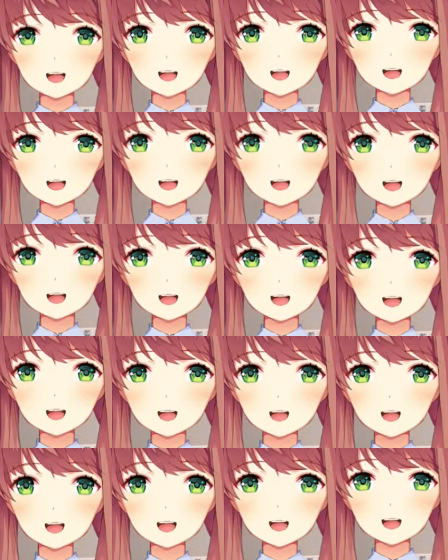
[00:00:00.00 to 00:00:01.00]

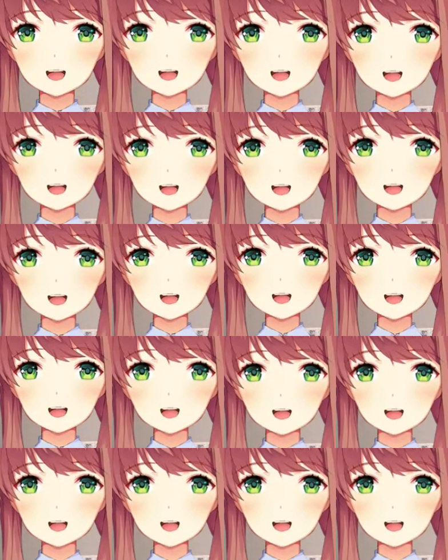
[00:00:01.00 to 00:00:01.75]
(no one is talking)